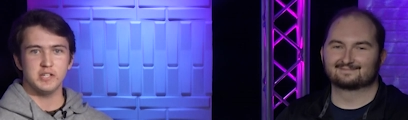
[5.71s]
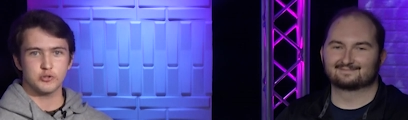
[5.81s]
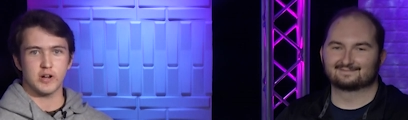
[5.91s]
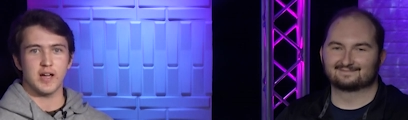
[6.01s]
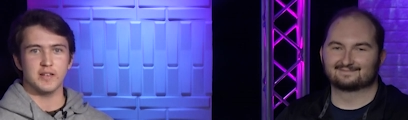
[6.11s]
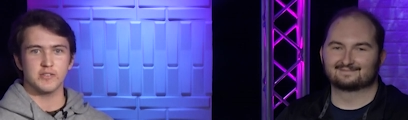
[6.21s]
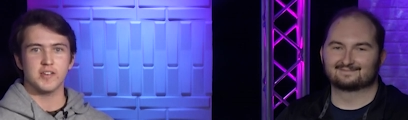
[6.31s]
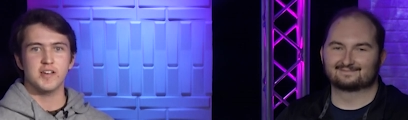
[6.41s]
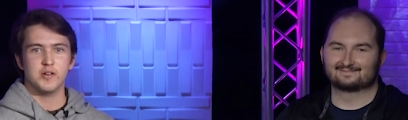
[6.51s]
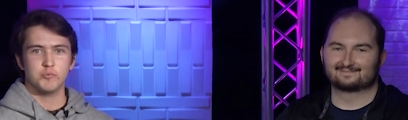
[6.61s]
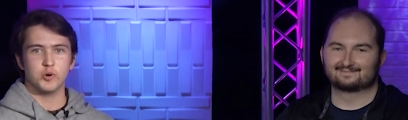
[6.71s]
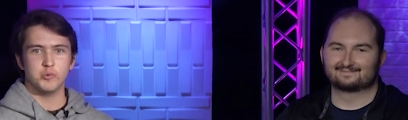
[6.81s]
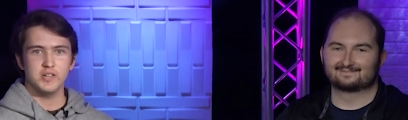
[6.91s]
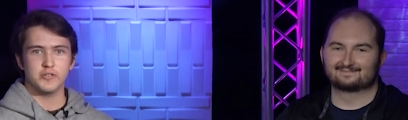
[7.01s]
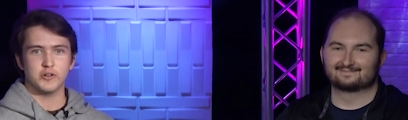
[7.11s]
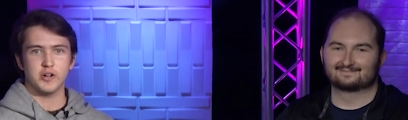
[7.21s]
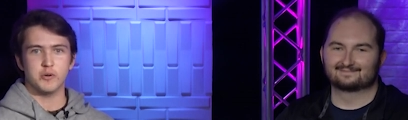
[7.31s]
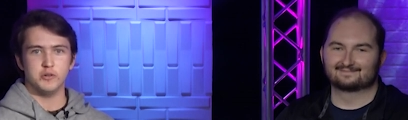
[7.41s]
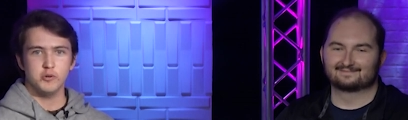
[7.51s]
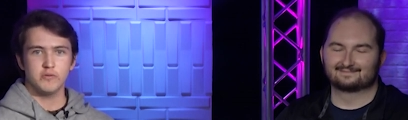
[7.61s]
Speaker 1: Tries, where we undergo
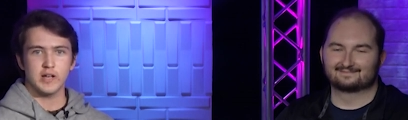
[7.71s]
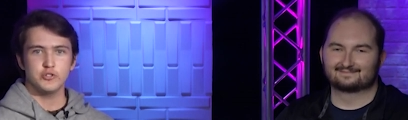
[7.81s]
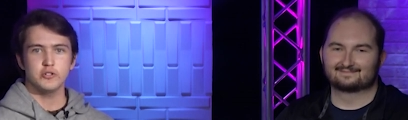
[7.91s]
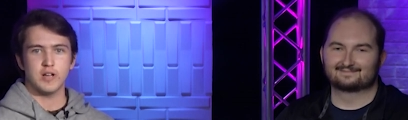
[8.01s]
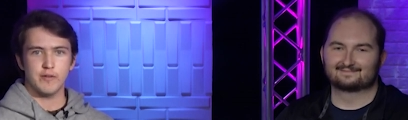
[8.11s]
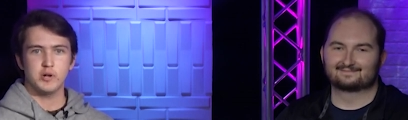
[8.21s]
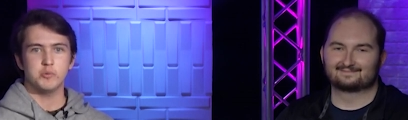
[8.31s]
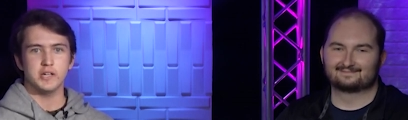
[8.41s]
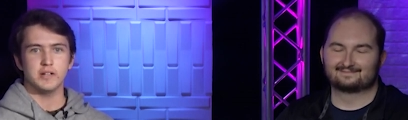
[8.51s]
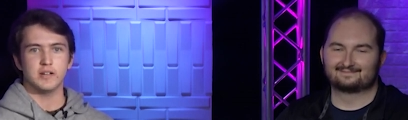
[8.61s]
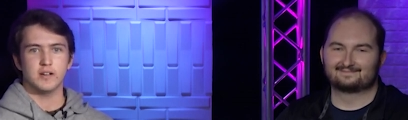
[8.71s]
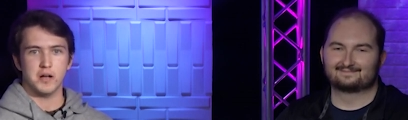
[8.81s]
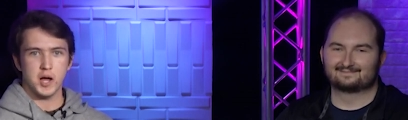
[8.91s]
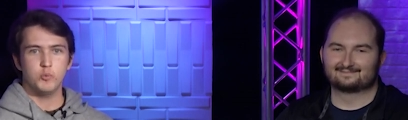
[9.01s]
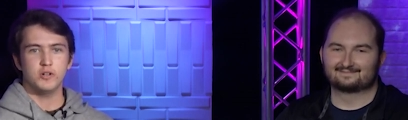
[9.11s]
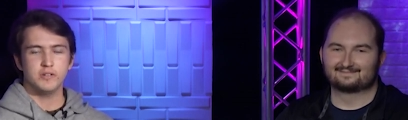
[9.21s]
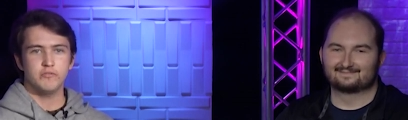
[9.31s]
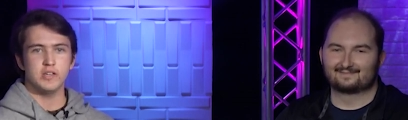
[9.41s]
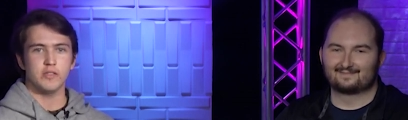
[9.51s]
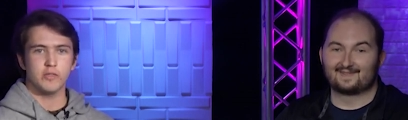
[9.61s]
a new adventure every week. I'm William
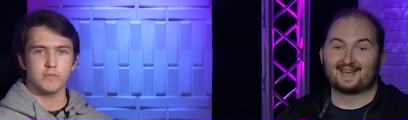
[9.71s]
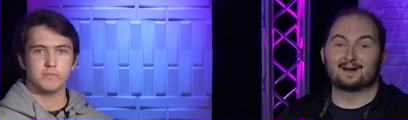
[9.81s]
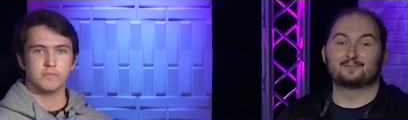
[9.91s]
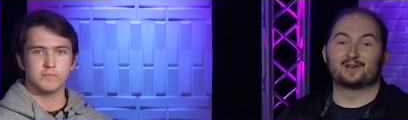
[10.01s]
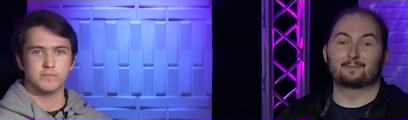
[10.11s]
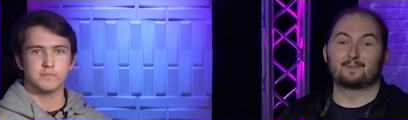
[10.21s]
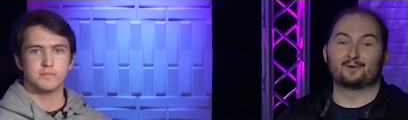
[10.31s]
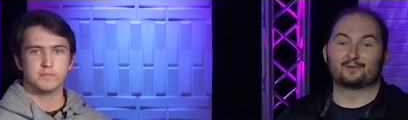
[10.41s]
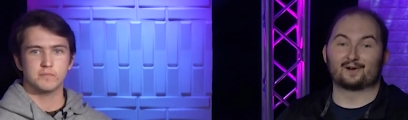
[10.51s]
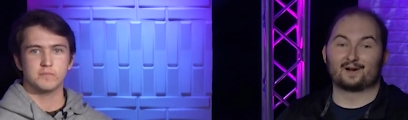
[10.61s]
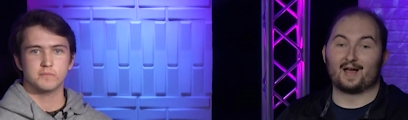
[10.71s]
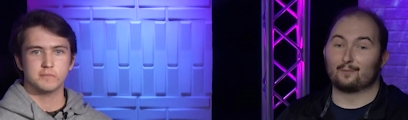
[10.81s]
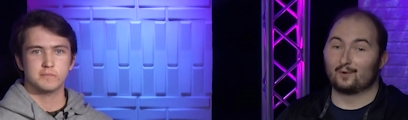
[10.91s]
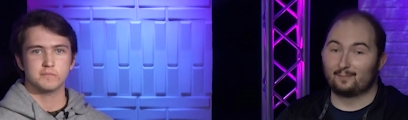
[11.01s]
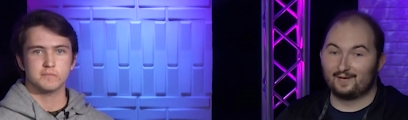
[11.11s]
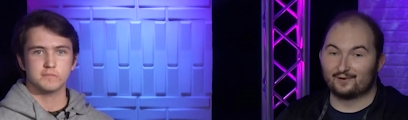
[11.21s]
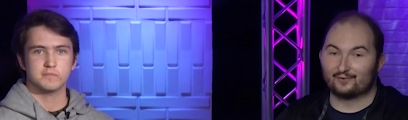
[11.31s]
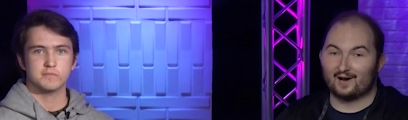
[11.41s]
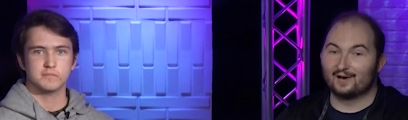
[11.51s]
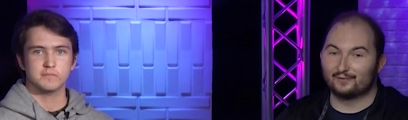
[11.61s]
Veith.
Speaker 2: And I'm Jake Moser, and we'll be your
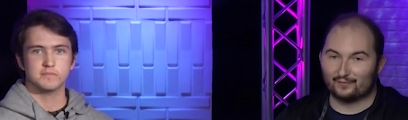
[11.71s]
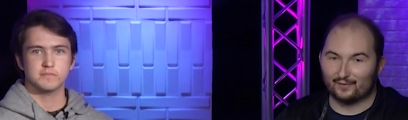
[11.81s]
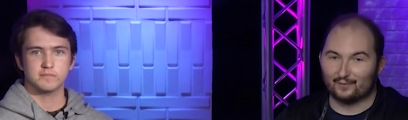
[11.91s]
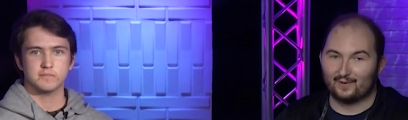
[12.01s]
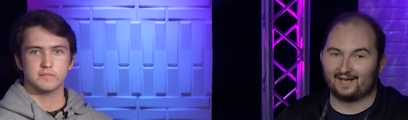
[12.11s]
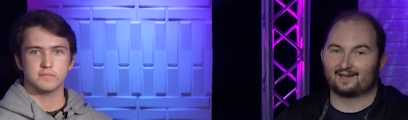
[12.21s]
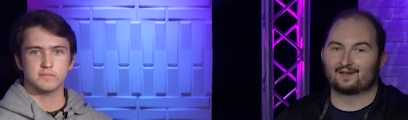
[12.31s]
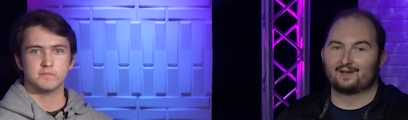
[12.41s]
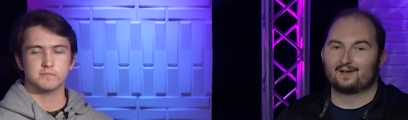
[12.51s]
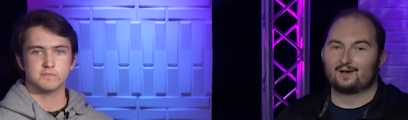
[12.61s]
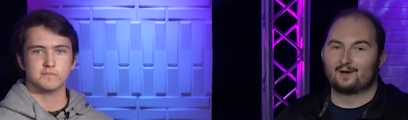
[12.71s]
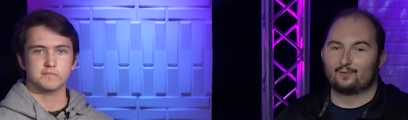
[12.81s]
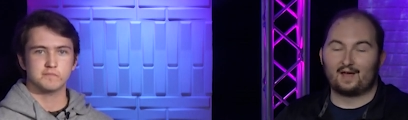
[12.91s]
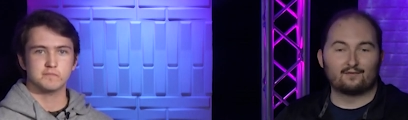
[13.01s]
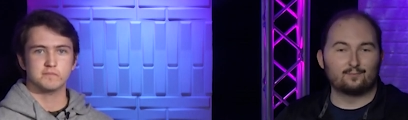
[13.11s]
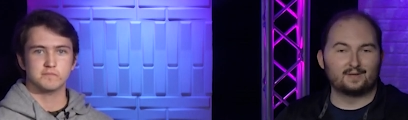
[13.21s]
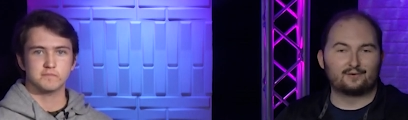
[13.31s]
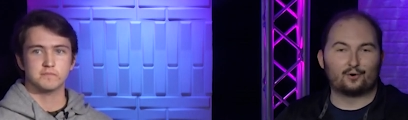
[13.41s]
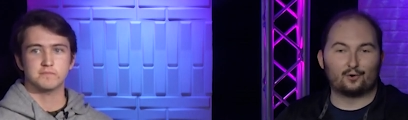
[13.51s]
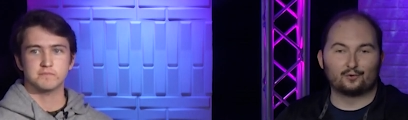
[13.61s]
triers for the week. We haven't been
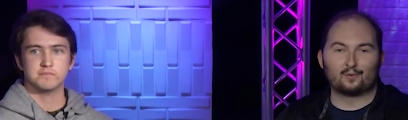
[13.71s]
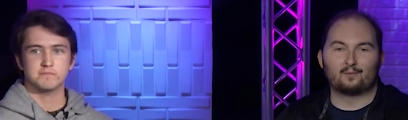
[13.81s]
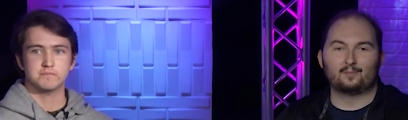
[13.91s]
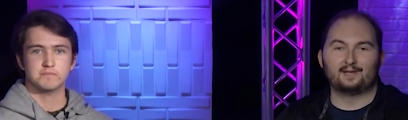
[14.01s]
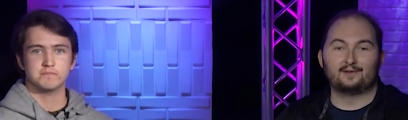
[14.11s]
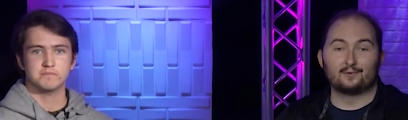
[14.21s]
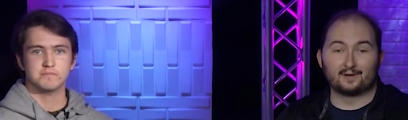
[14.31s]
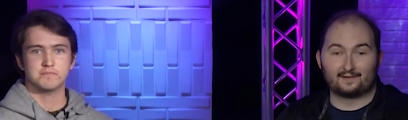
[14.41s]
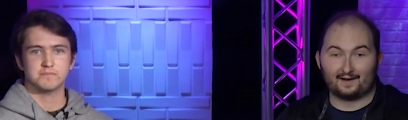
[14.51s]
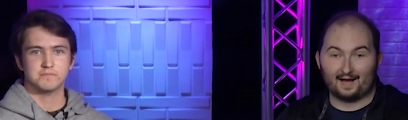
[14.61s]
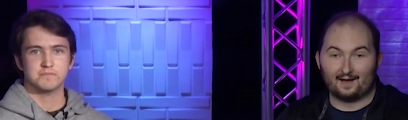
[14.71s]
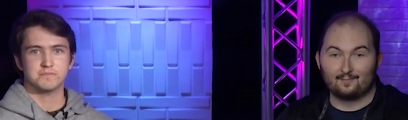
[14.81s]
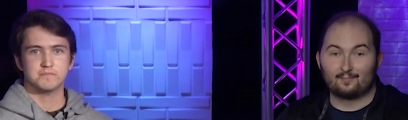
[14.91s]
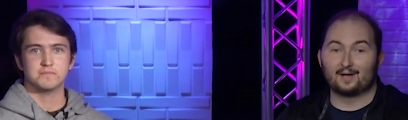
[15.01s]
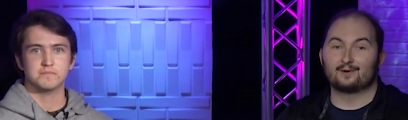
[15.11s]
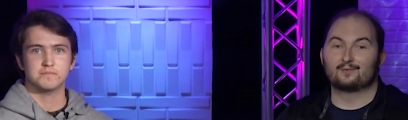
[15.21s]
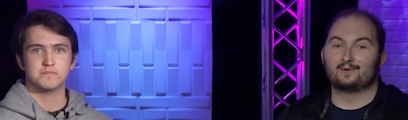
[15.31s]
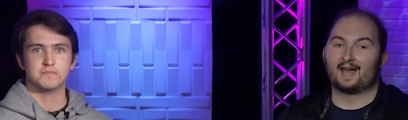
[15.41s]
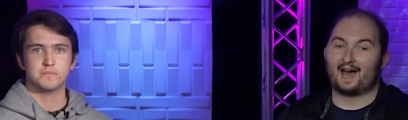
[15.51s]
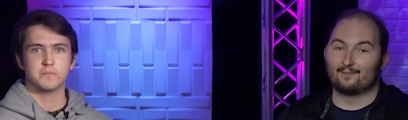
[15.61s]
told what we'll be doing today, but we have